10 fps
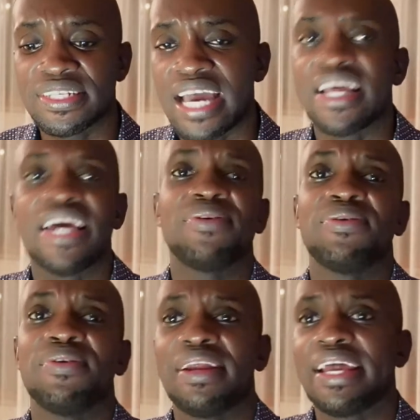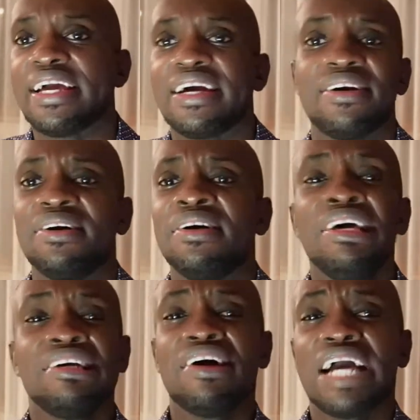don't know, I like
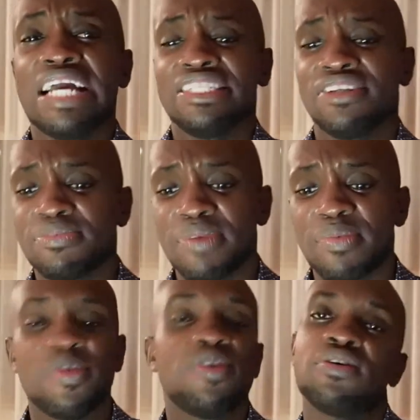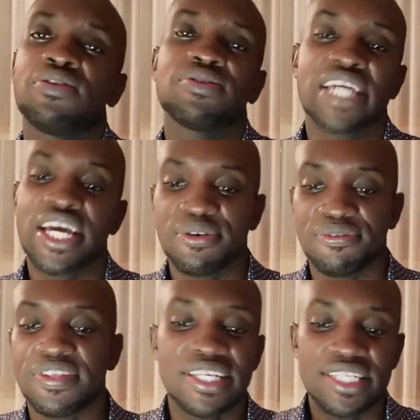so that it not make you look for those kind of
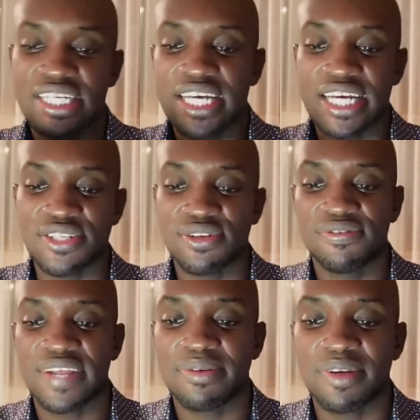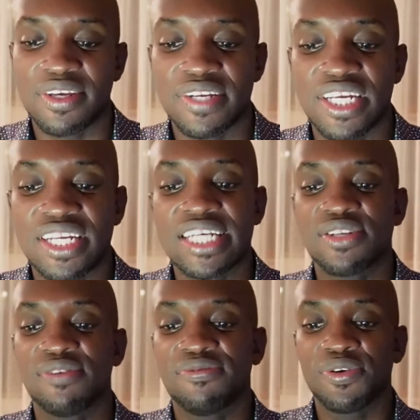things. It can solve that. It can
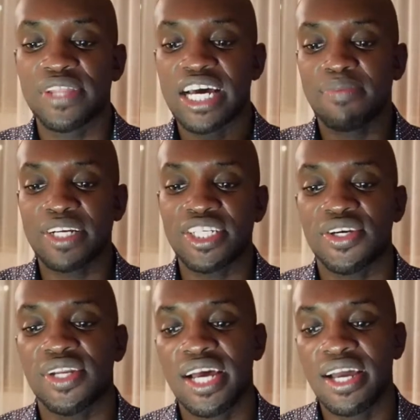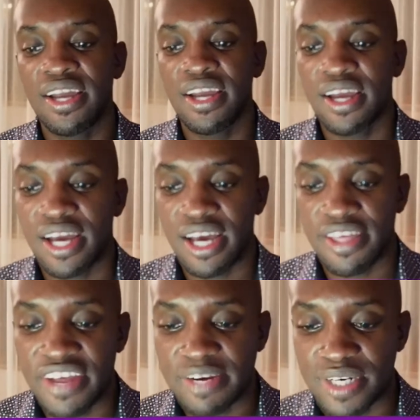solve for you that
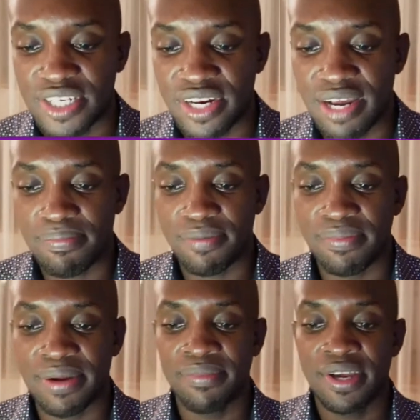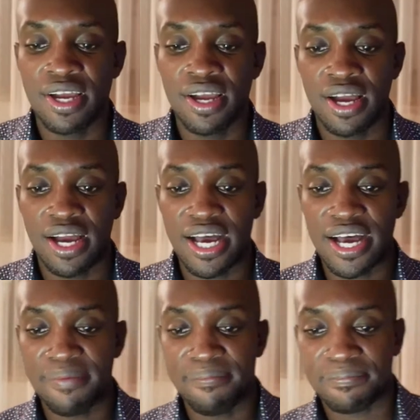particular problem.
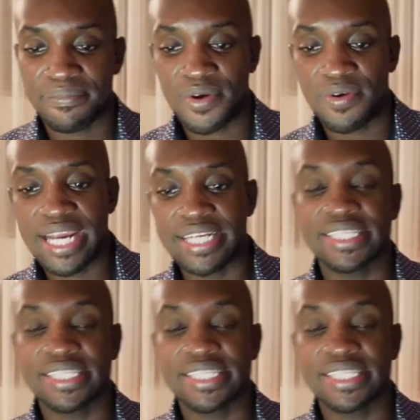Right.